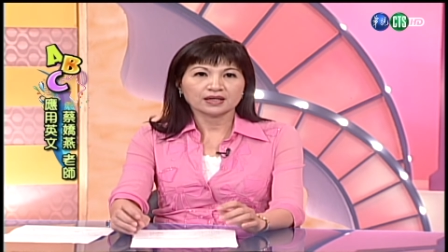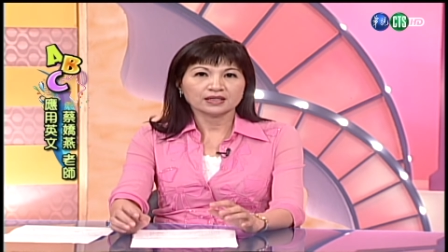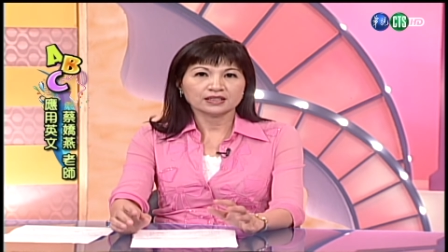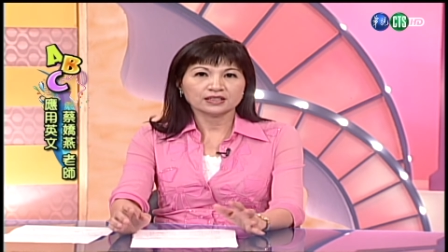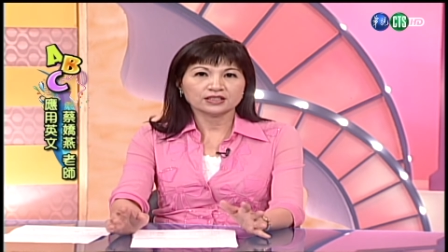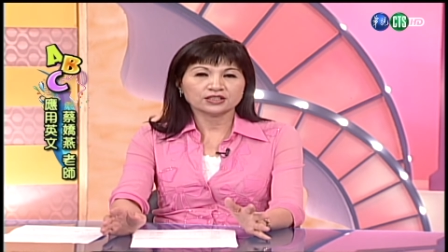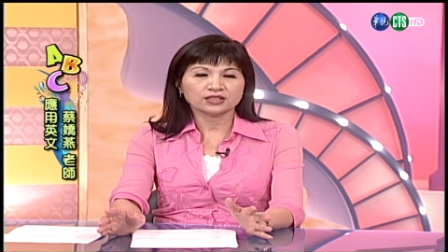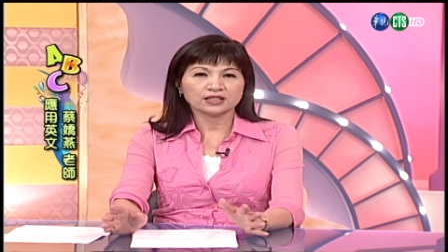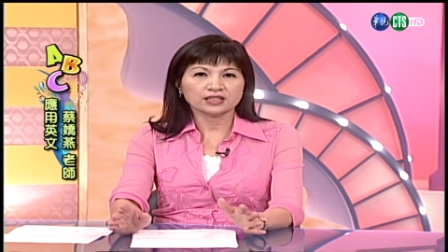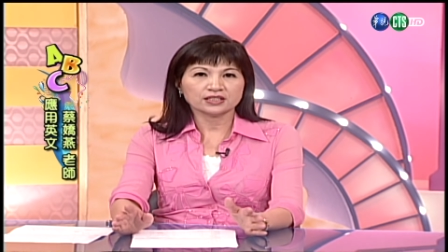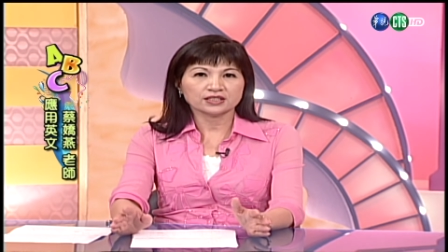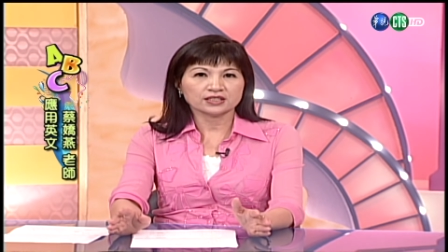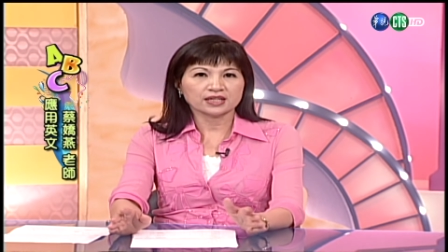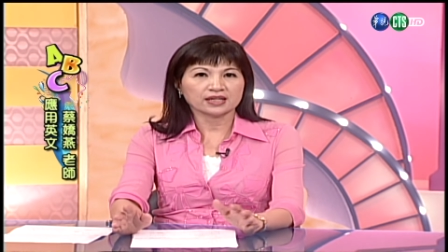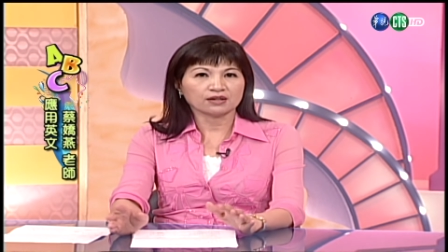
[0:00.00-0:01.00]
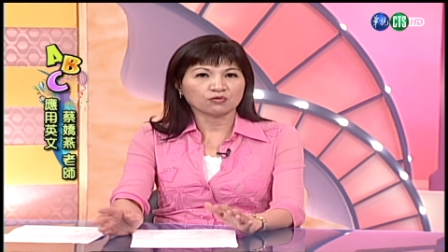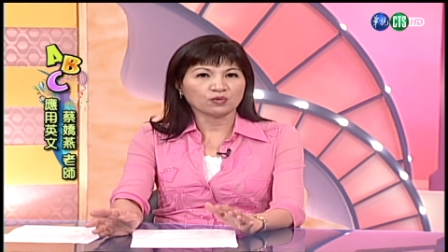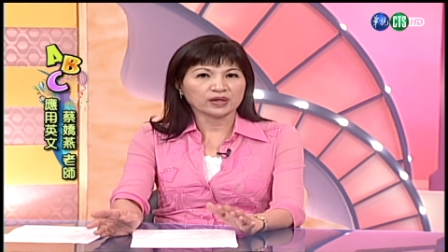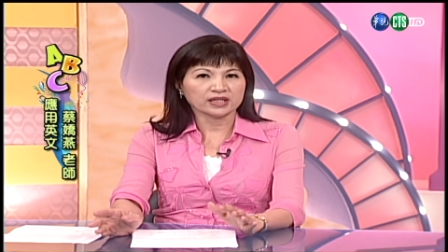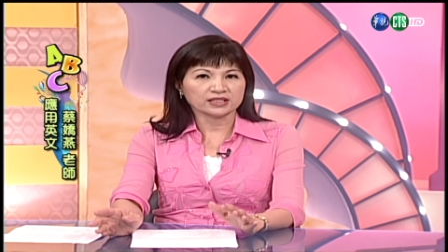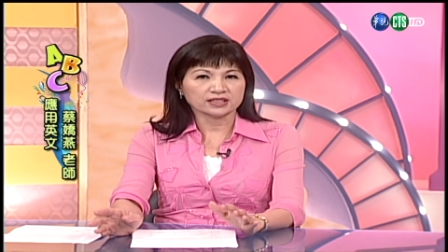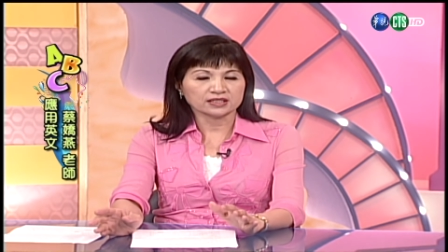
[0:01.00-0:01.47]
East, East and
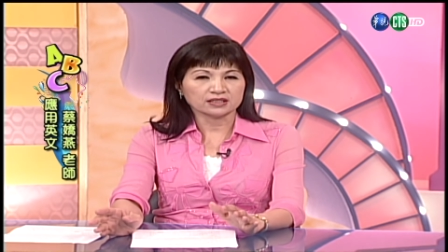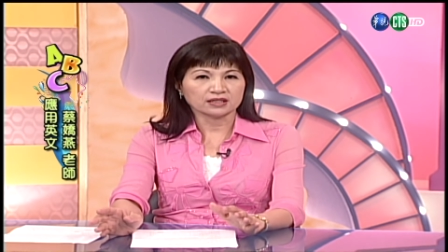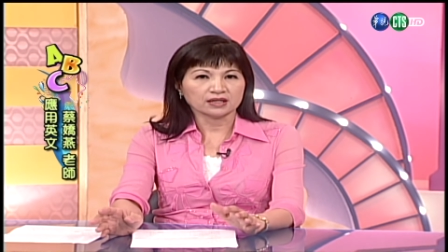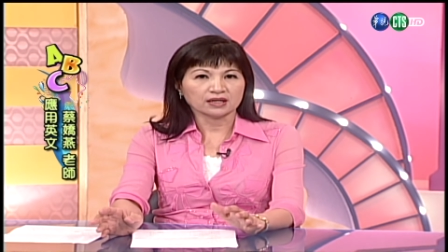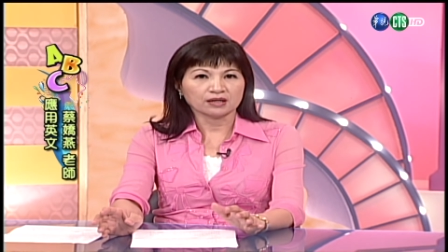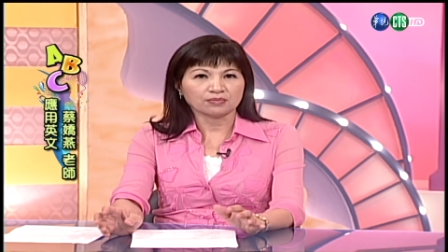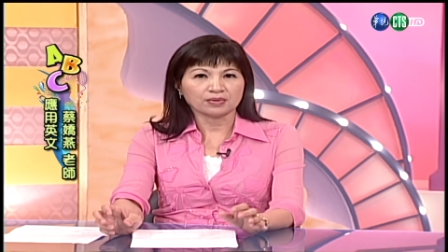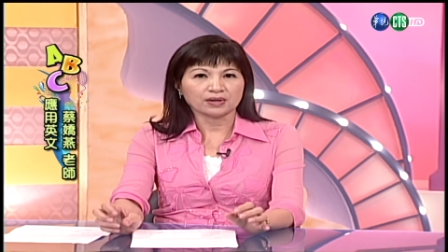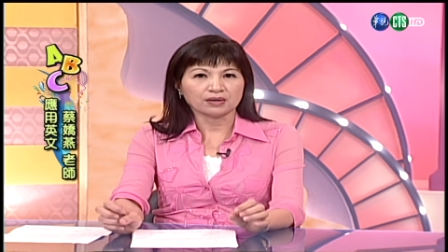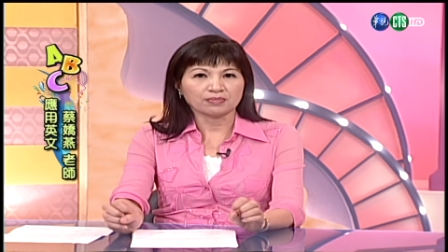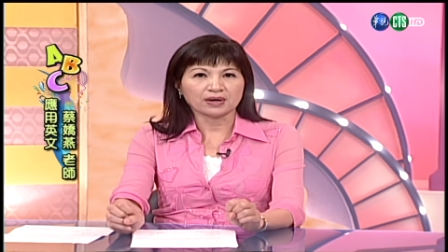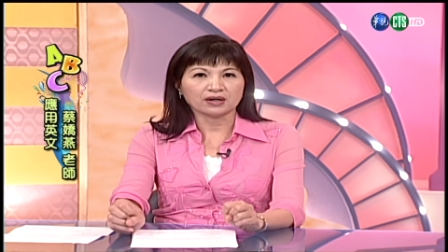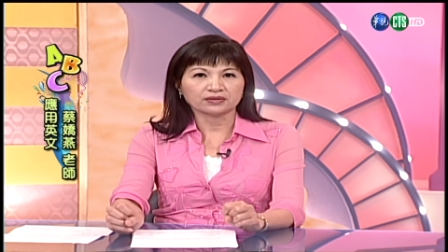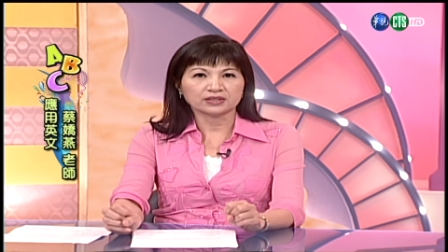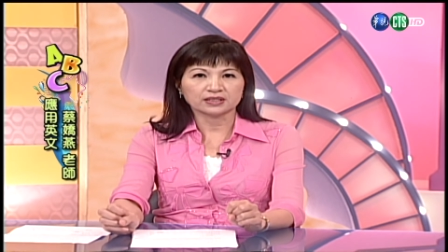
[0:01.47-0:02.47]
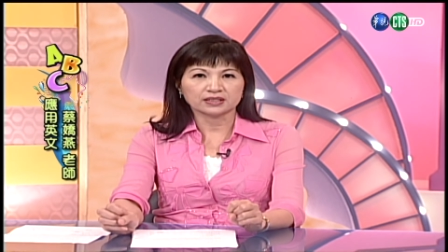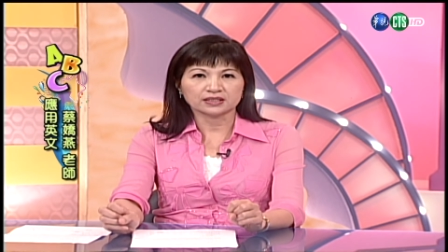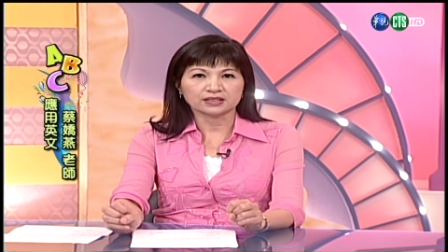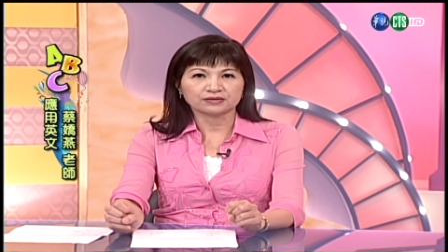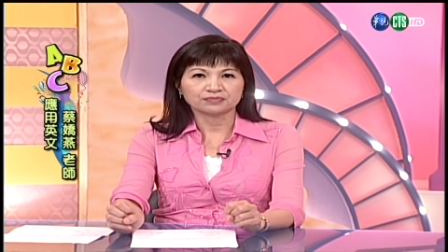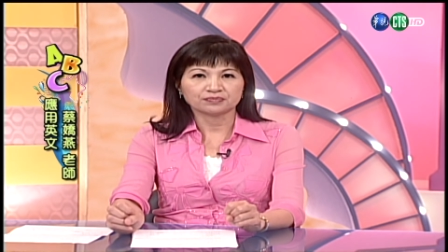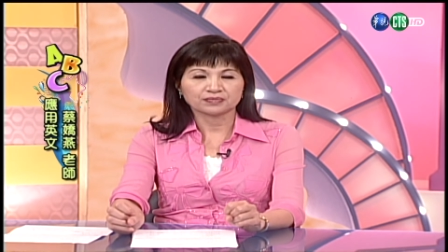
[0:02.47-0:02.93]
West about, about
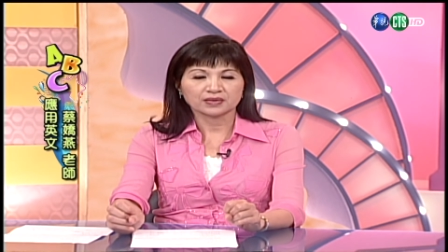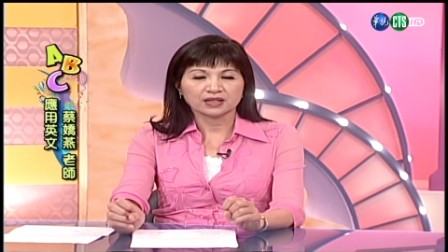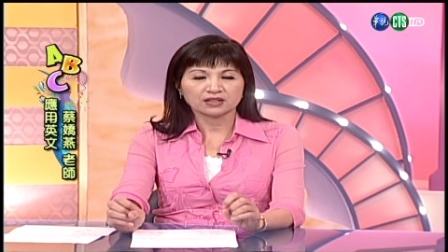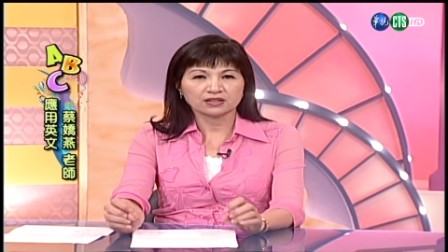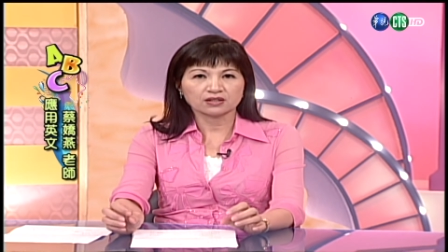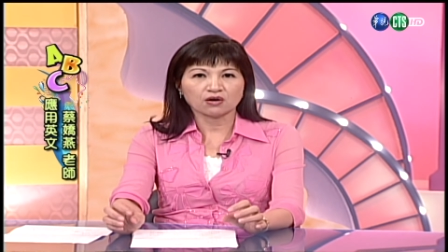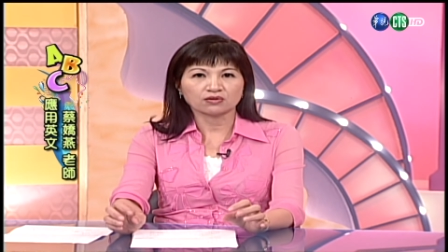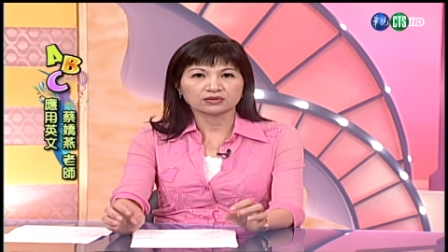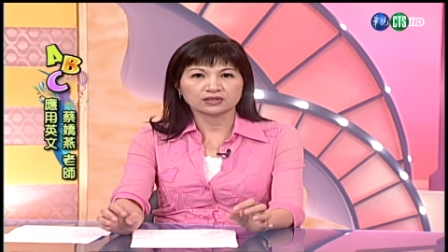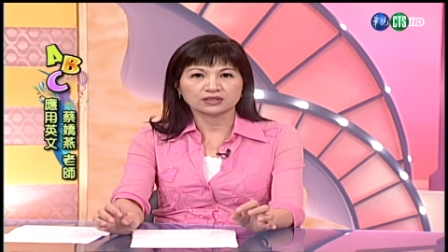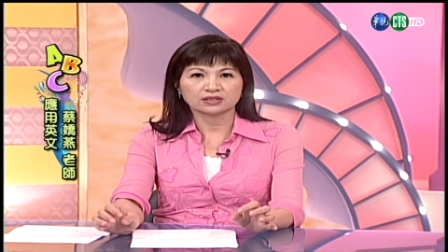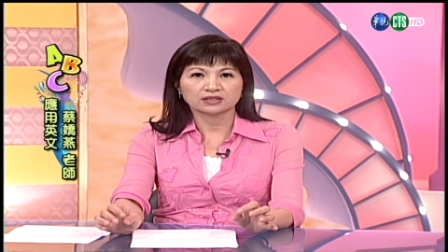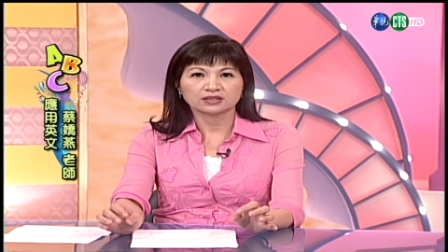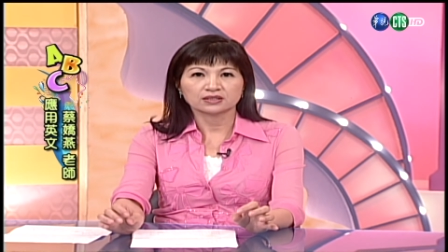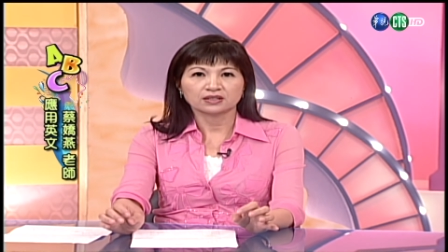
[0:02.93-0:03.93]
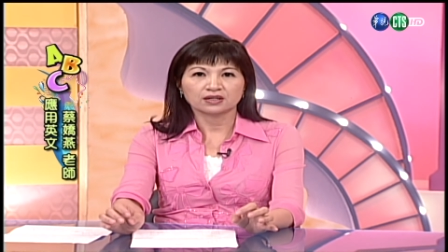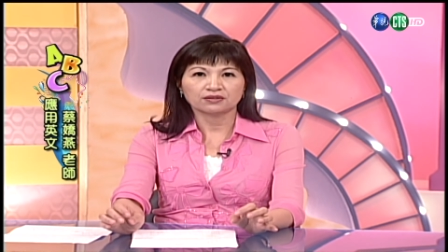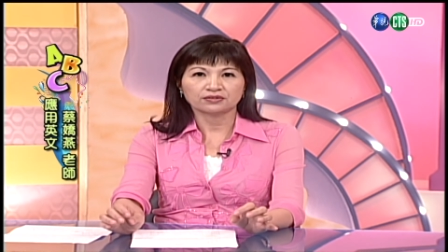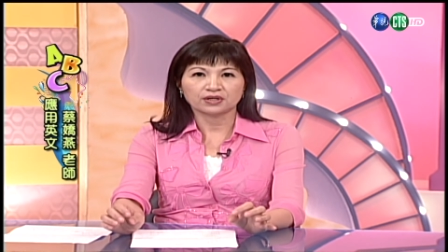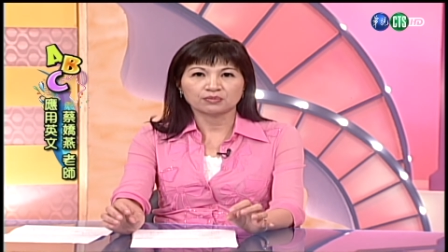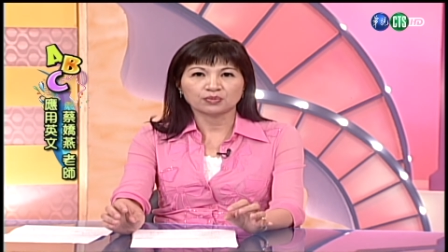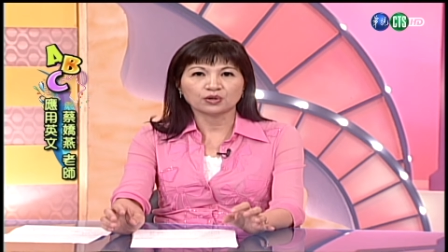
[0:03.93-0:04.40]
the thoughts of
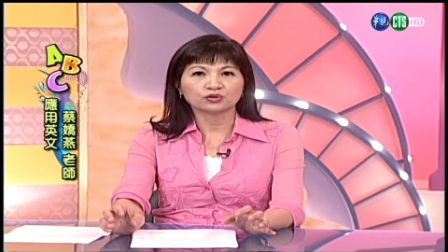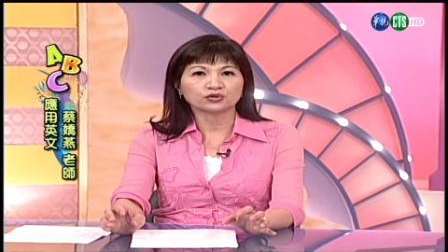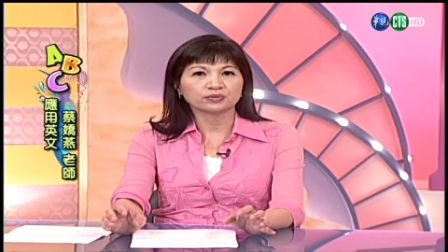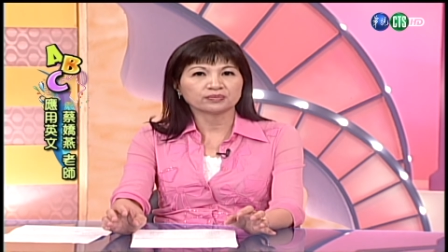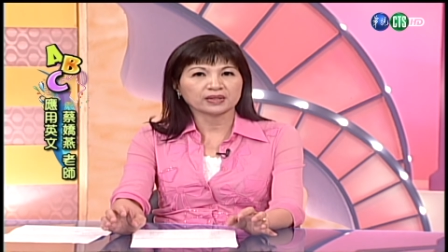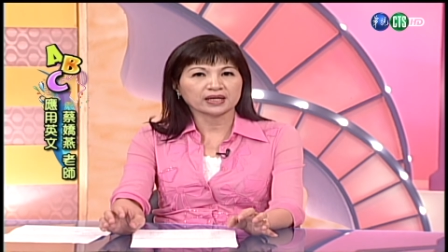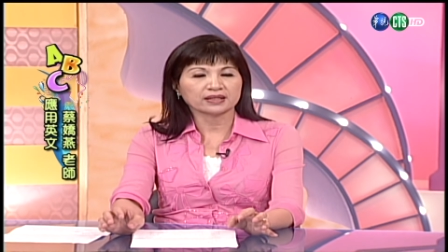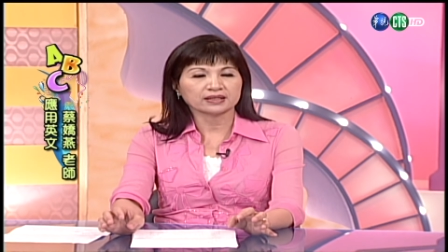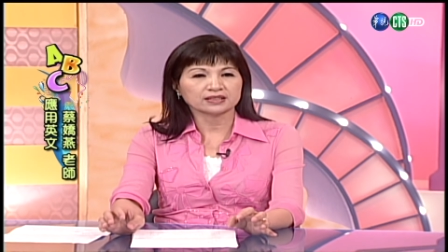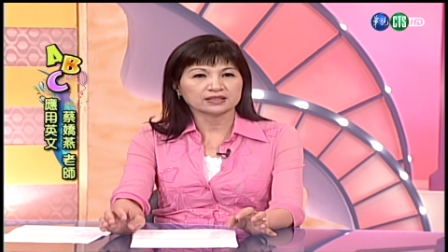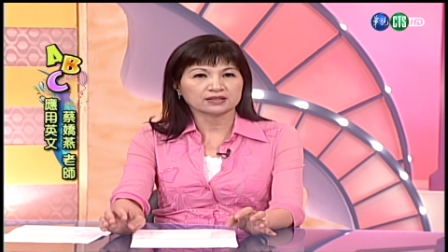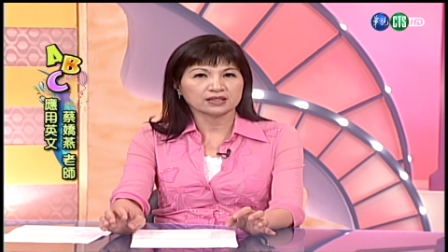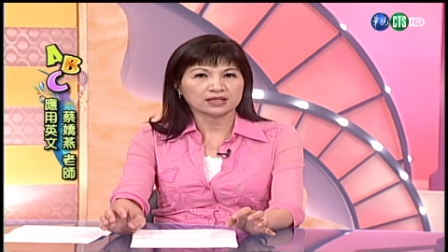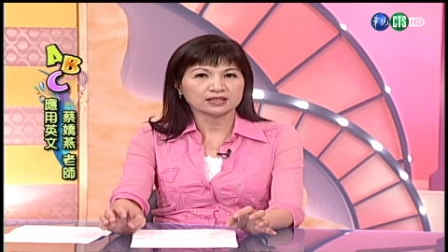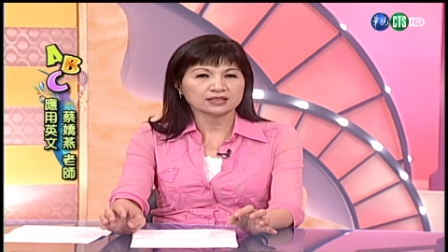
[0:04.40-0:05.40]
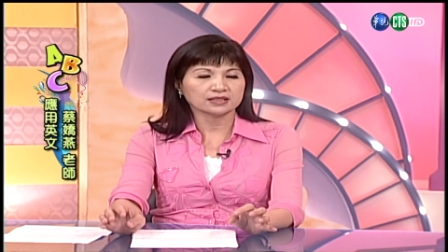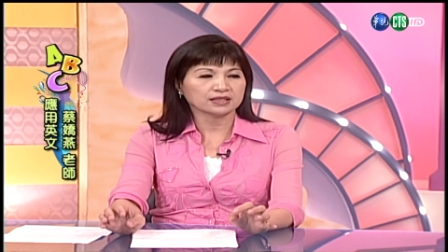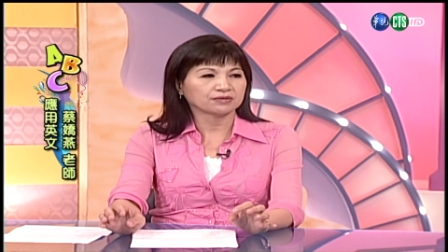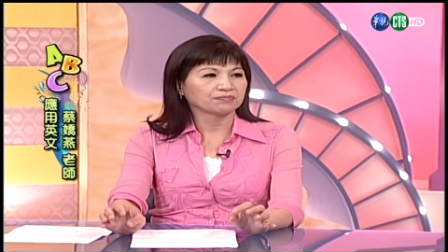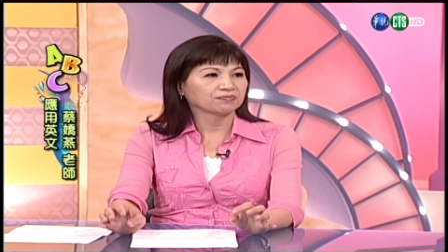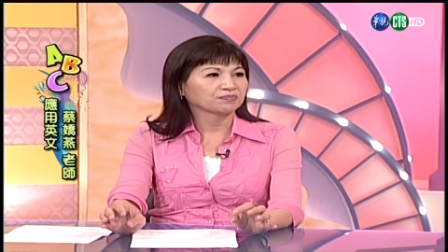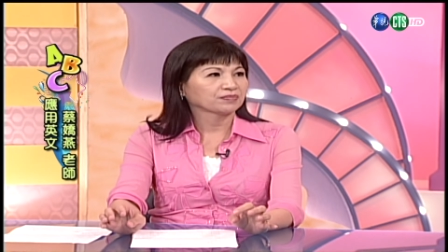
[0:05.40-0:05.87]
a ballroom dancing.